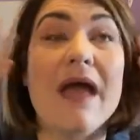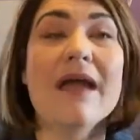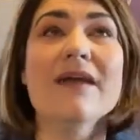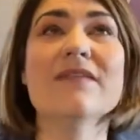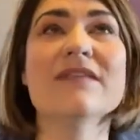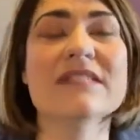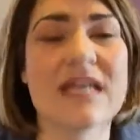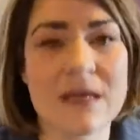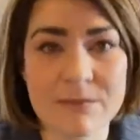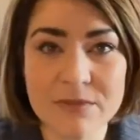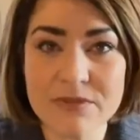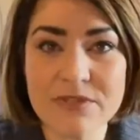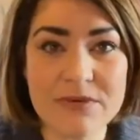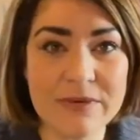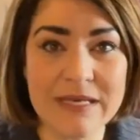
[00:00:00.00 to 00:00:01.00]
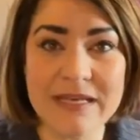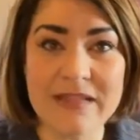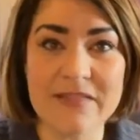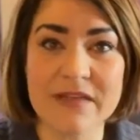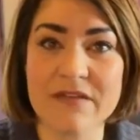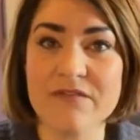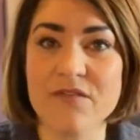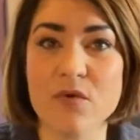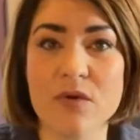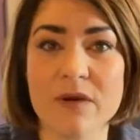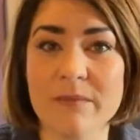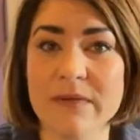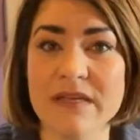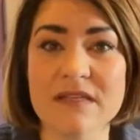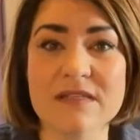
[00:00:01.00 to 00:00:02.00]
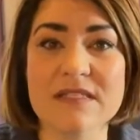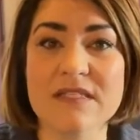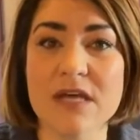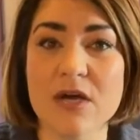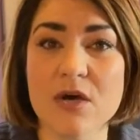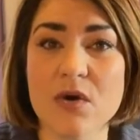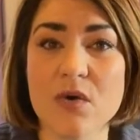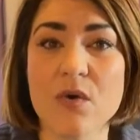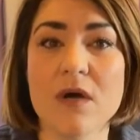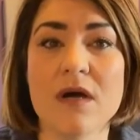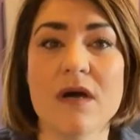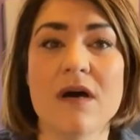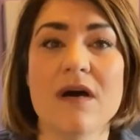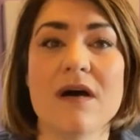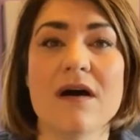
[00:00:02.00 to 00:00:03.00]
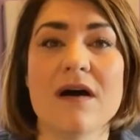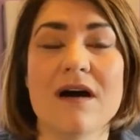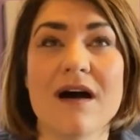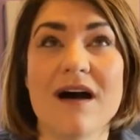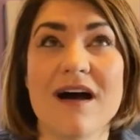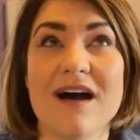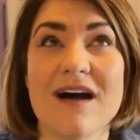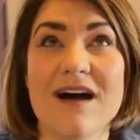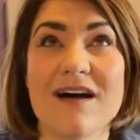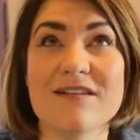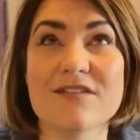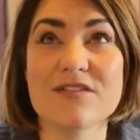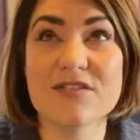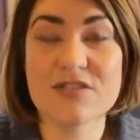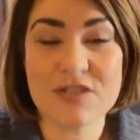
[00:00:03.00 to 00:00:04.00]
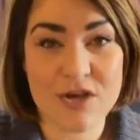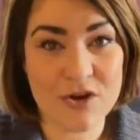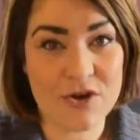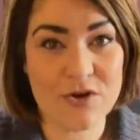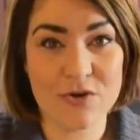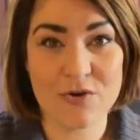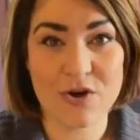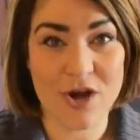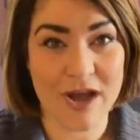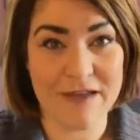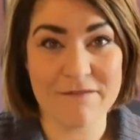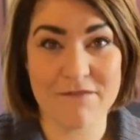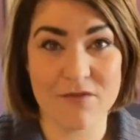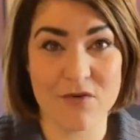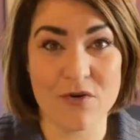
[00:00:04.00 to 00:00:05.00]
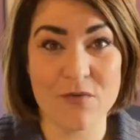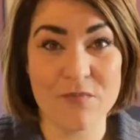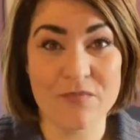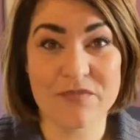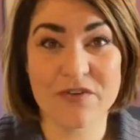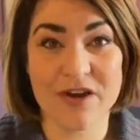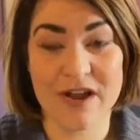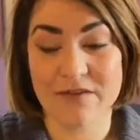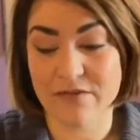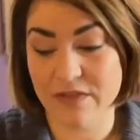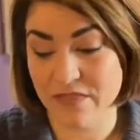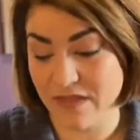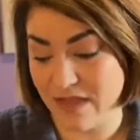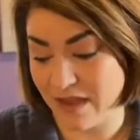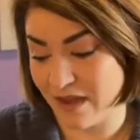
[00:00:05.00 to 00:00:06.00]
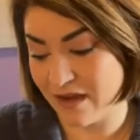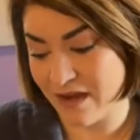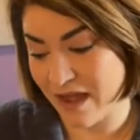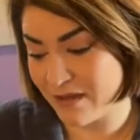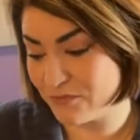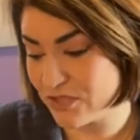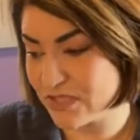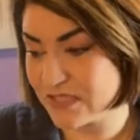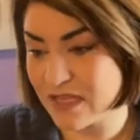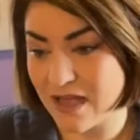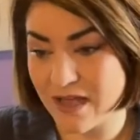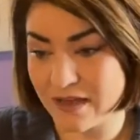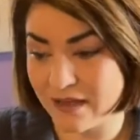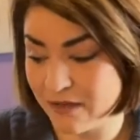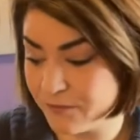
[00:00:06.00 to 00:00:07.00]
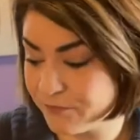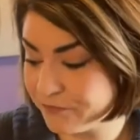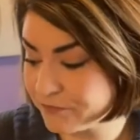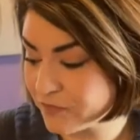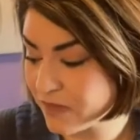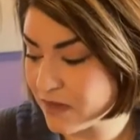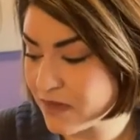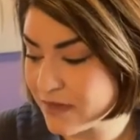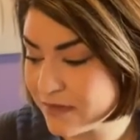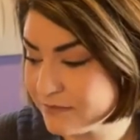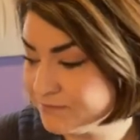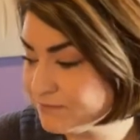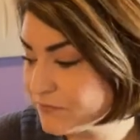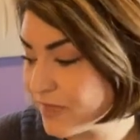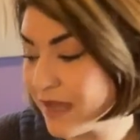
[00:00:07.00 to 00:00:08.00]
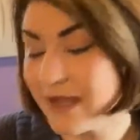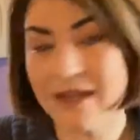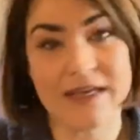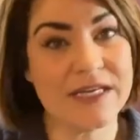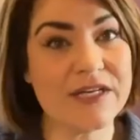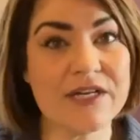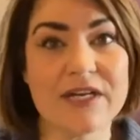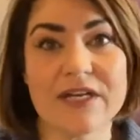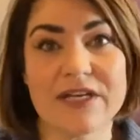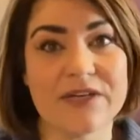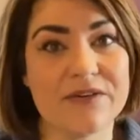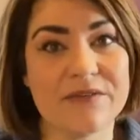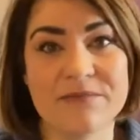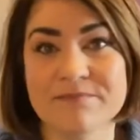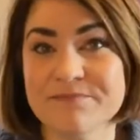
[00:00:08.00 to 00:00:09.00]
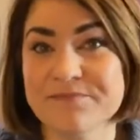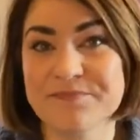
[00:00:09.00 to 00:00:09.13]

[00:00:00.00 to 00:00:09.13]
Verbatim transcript: Every time you do anything for him, he is so, so grateful for everything. And I'm just like, God, I hear you.